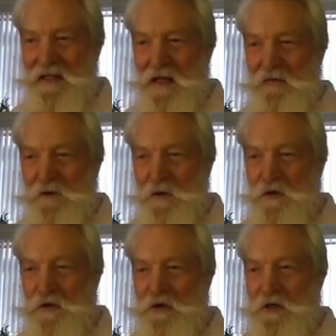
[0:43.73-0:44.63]

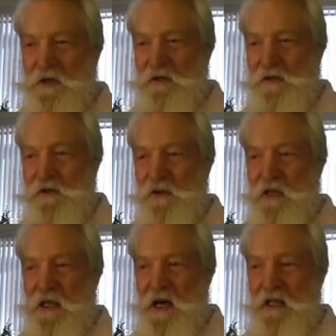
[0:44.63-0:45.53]
Evolutionists
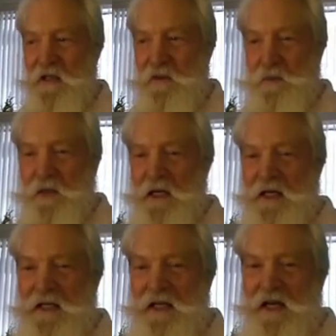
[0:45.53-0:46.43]
cannot
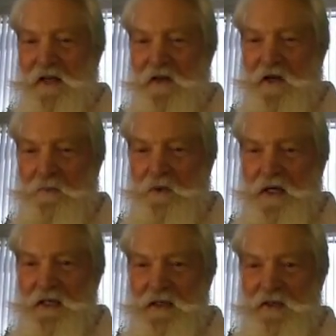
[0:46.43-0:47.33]
explain how their
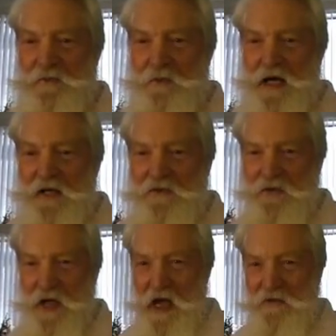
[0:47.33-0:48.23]
brainless
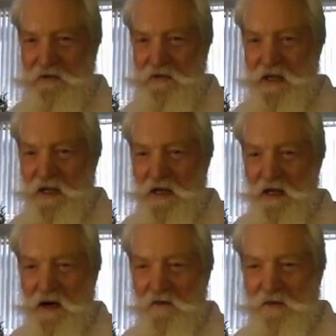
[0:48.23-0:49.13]
process
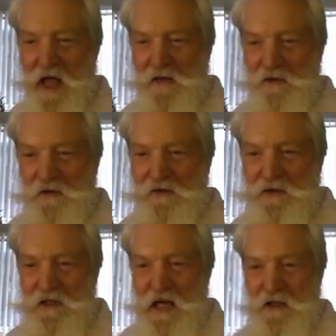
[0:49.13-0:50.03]
of natural
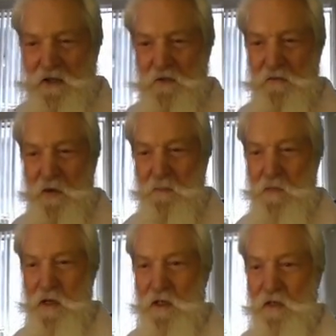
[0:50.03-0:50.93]
selection
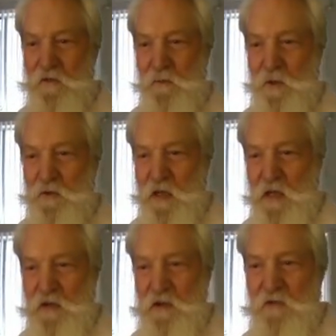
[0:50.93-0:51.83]
from millions of
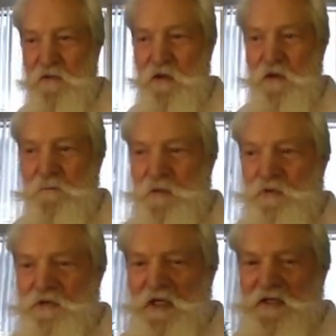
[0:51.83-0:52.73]
mutations could have
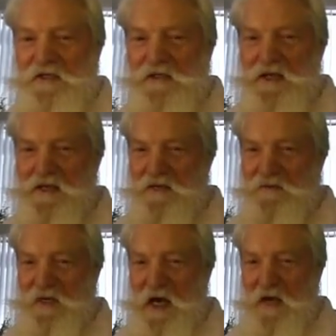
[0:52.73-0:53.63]
mutated
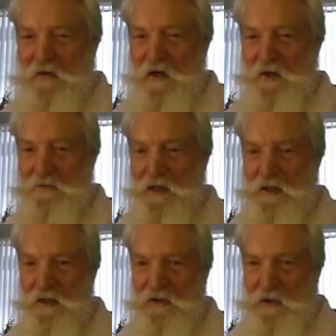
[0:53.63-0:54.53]
500
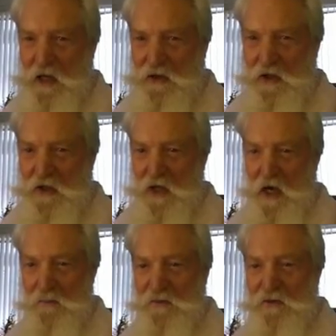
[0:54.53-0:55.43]
million suction
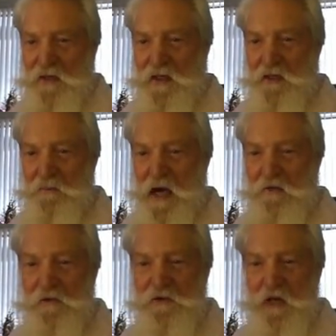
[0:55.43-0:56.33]
cups
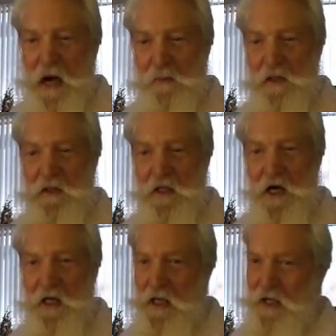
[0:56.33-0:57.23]
microscopically
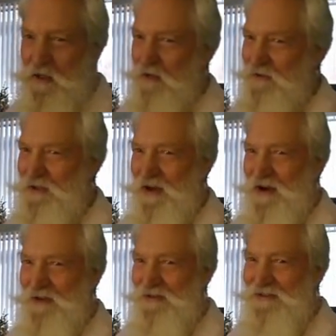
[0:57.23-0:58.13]
on gecko's
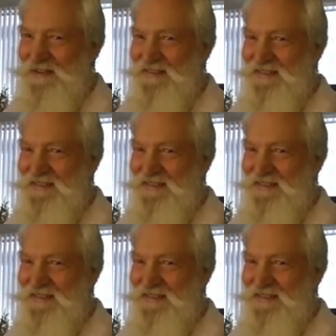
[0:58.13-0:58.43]
toes.